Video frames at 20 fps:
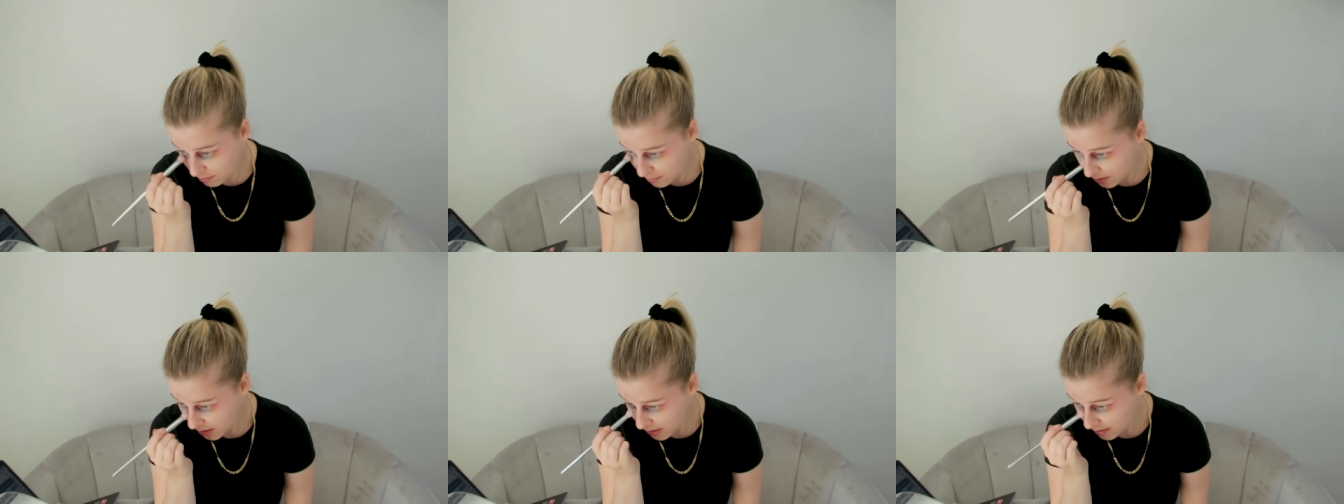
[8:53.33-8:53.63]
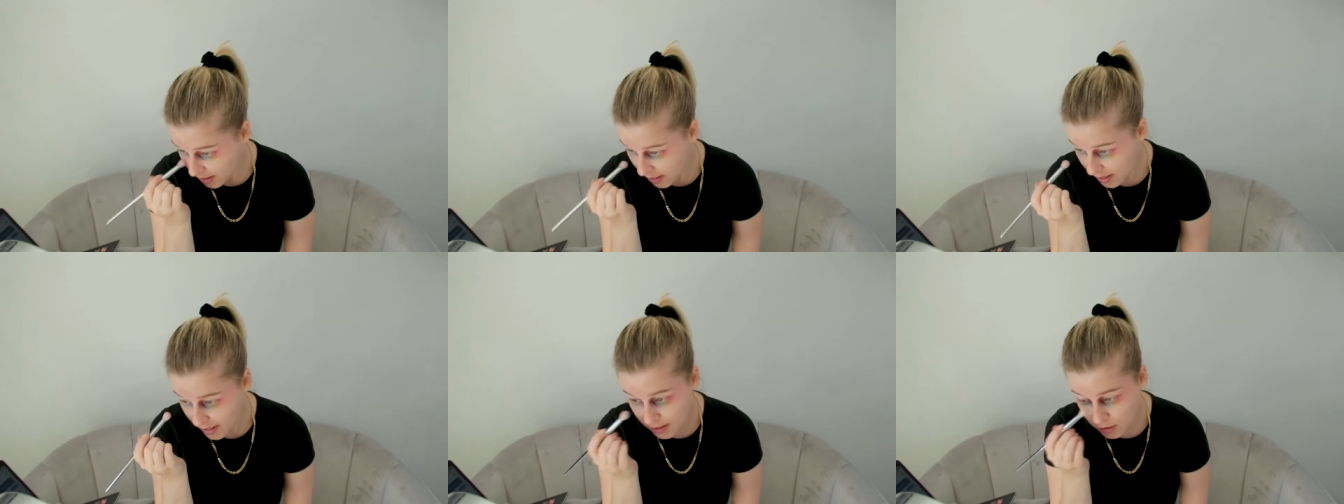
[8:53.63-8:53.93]
and
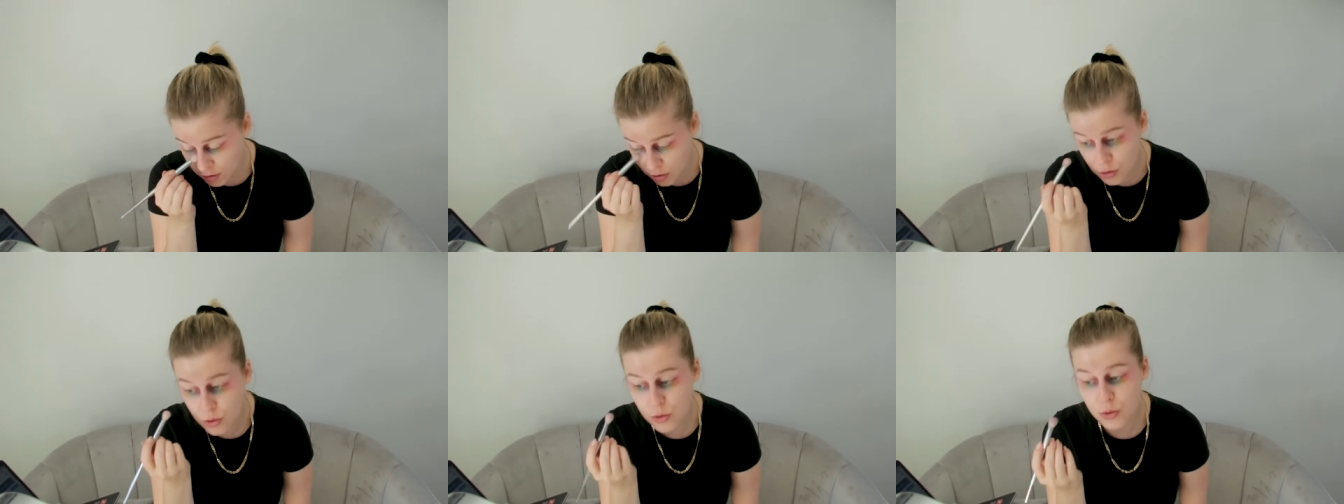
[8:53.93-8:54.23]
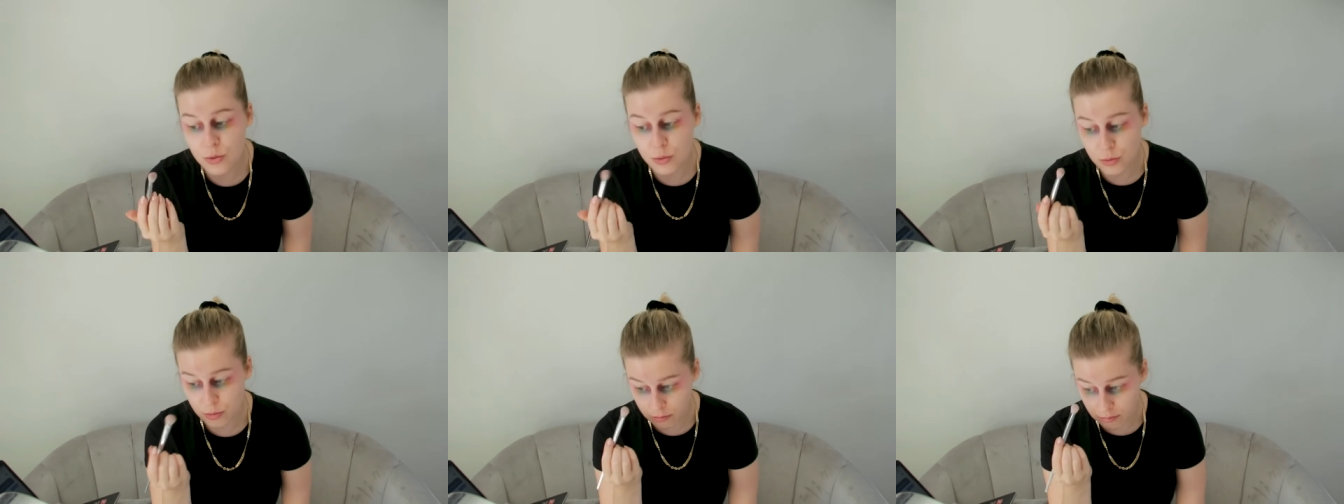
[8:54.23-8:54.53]
they
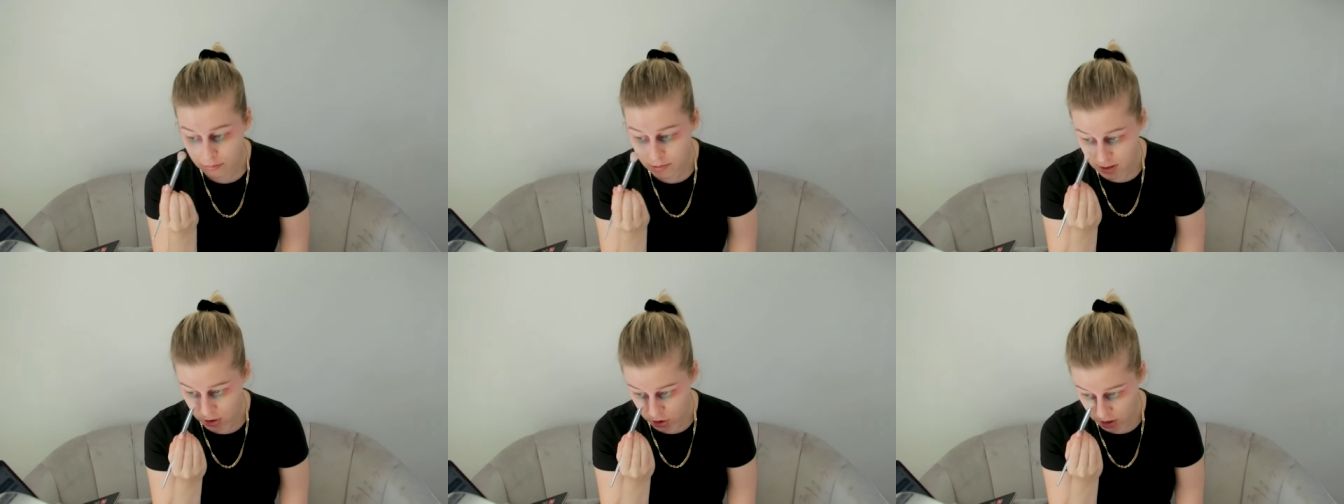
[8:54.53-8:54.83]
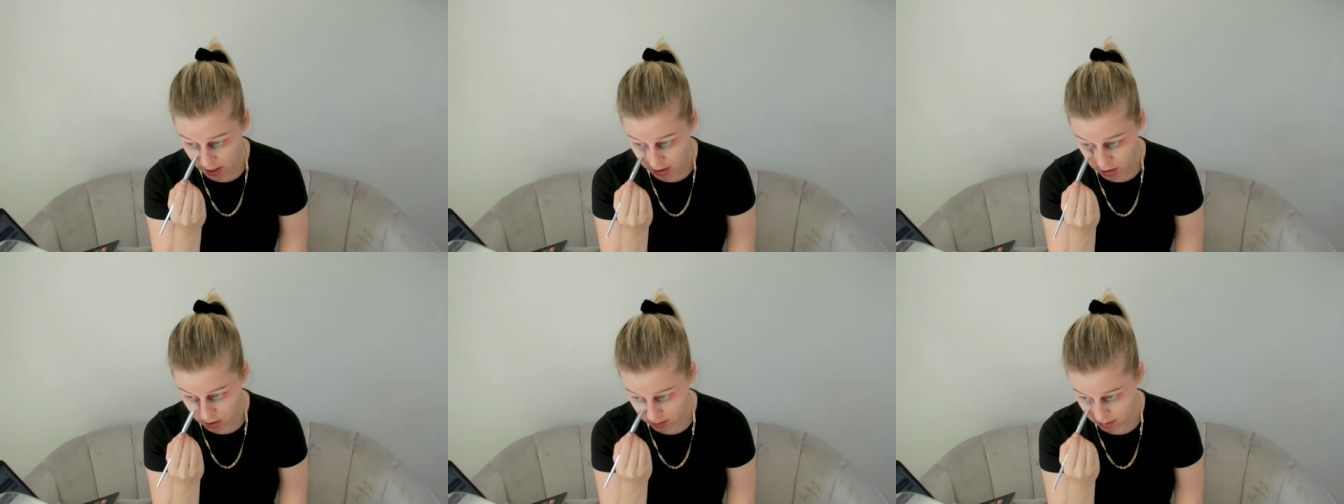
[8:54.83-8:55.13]
do
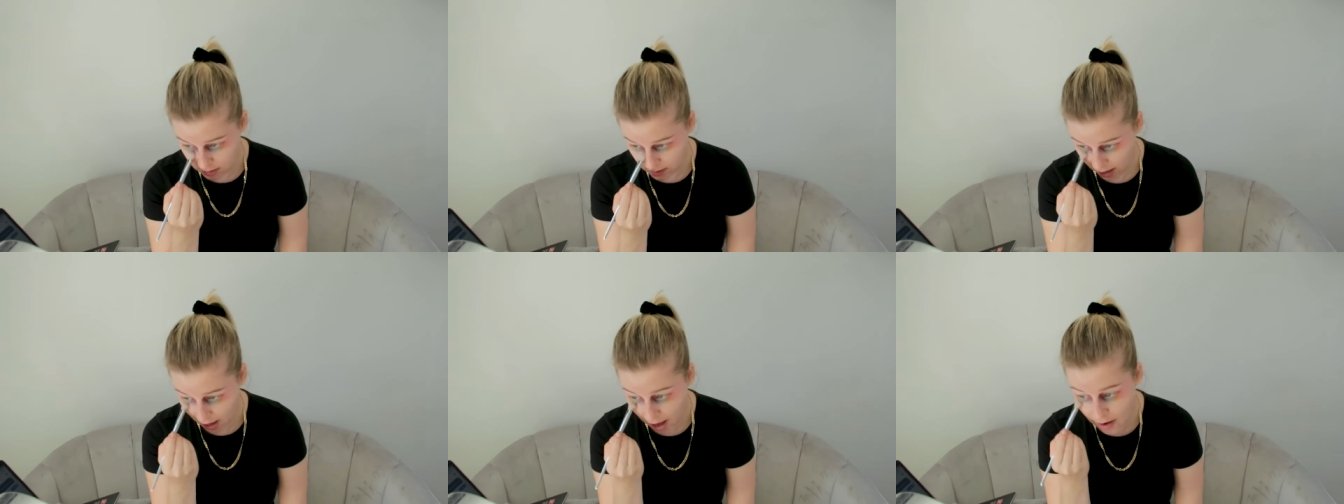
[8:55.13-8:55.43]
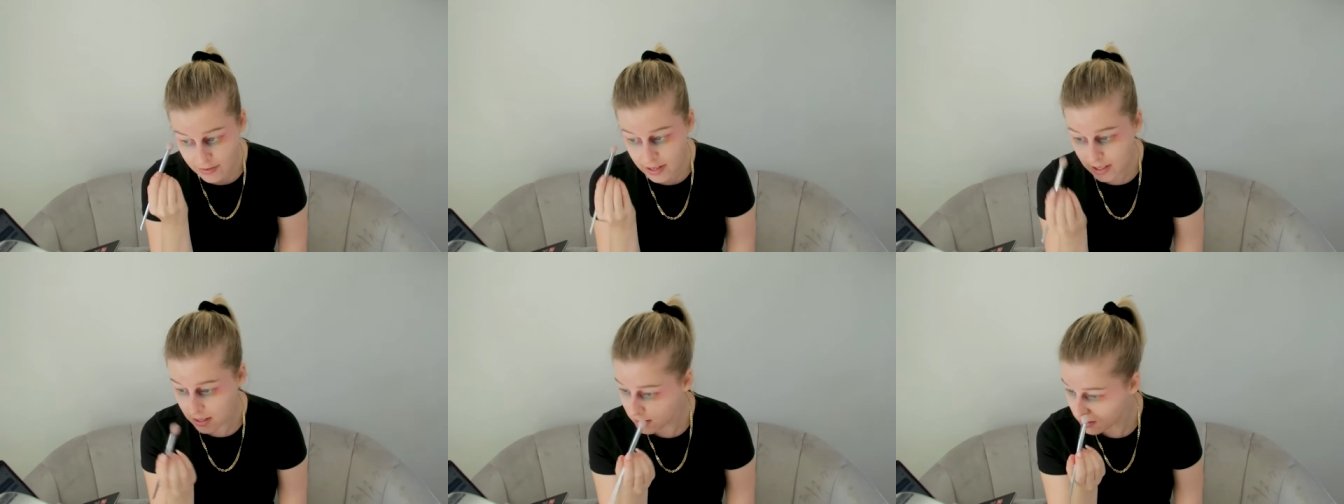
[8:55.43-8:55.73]
suggest
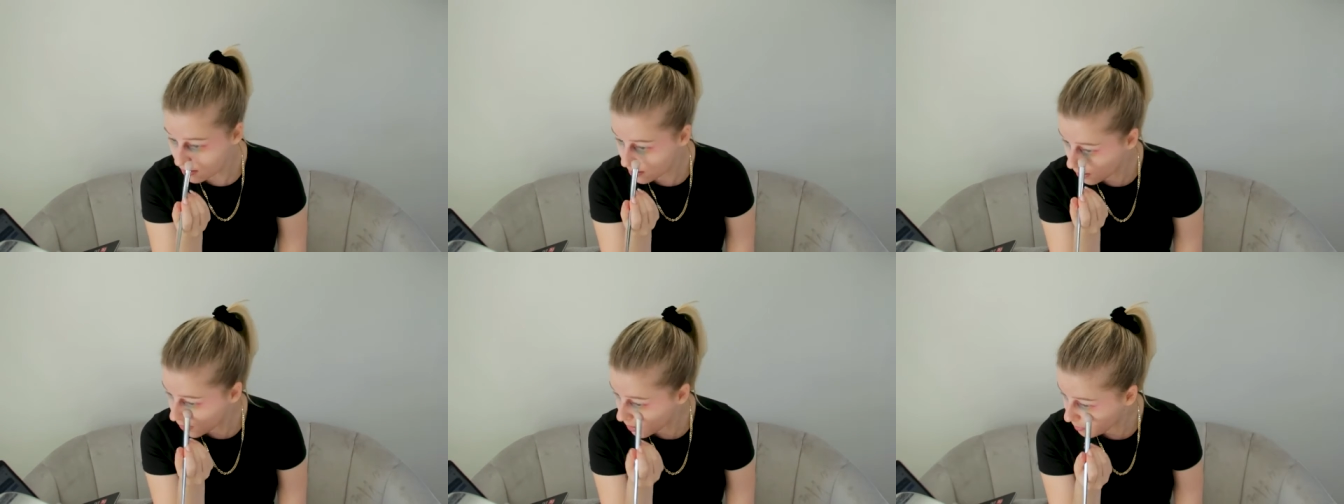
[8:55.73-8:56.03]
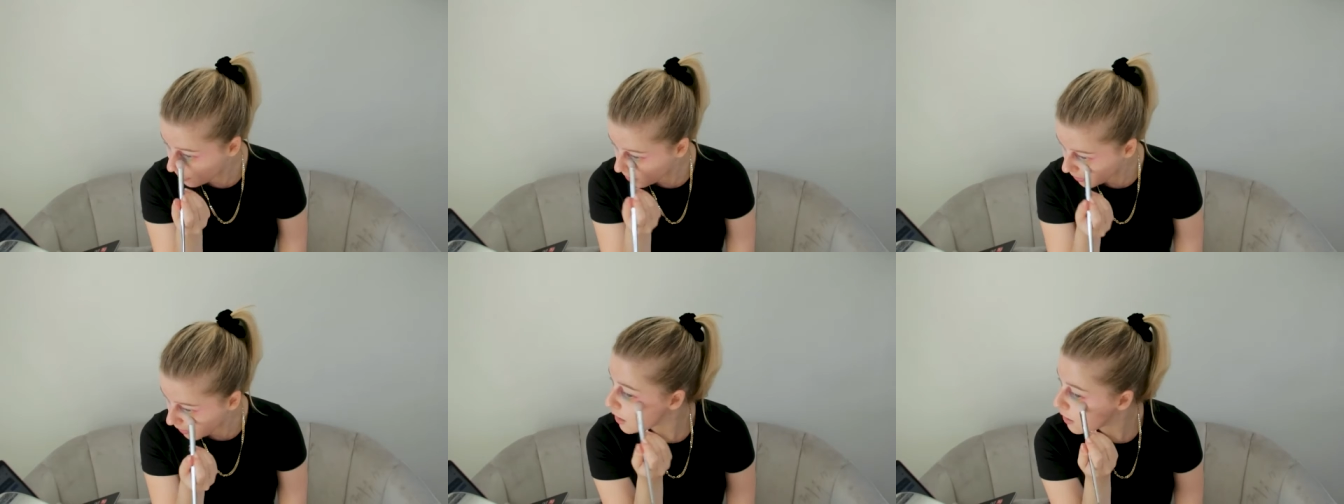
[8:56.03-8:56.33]
having a study
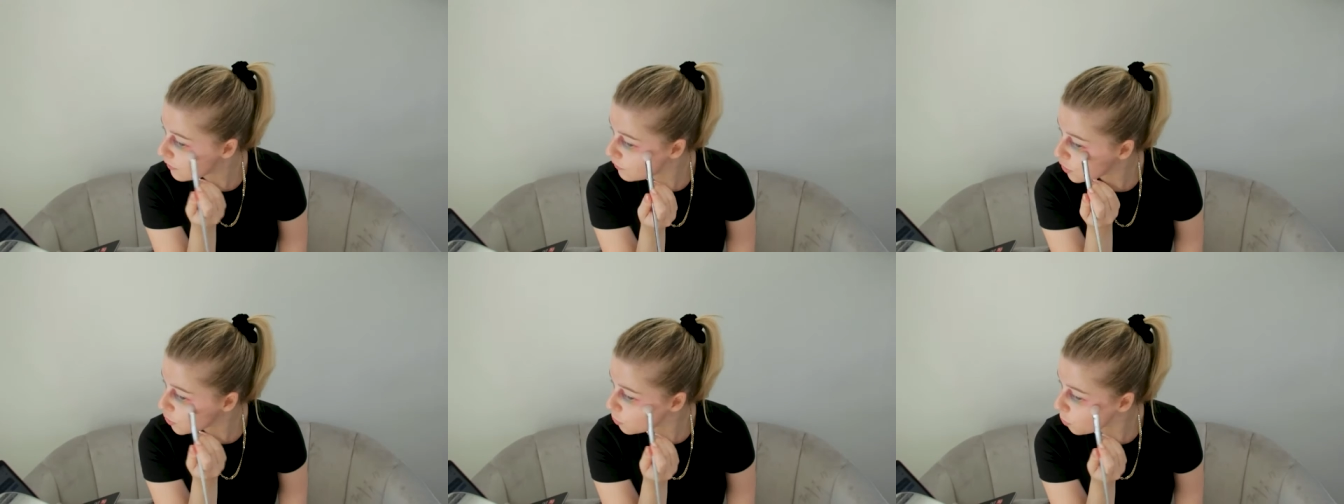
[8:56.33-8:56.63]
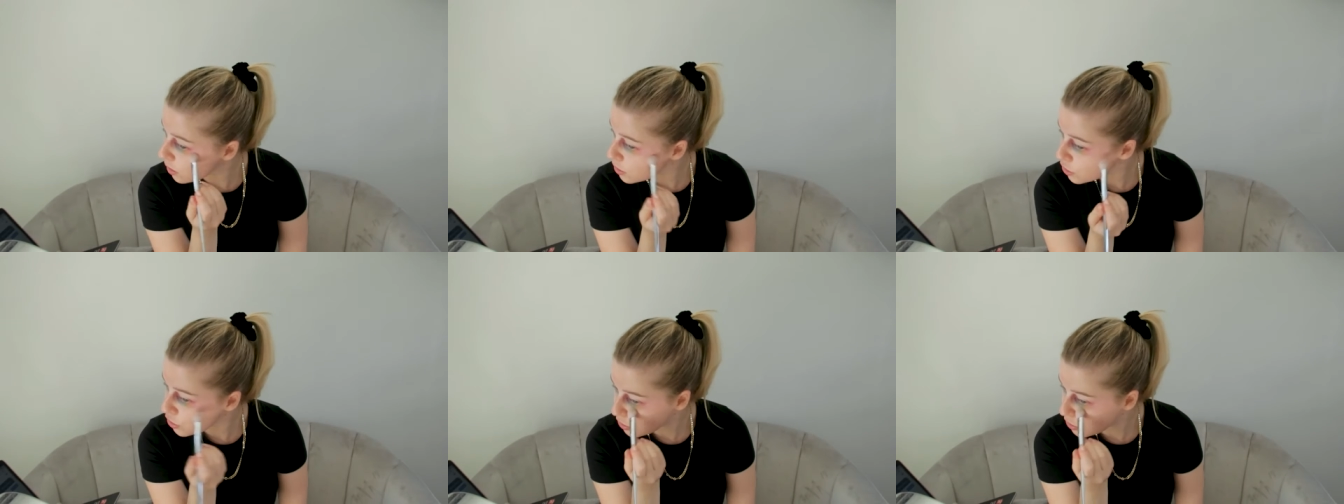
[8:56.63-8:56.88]
buddy if you want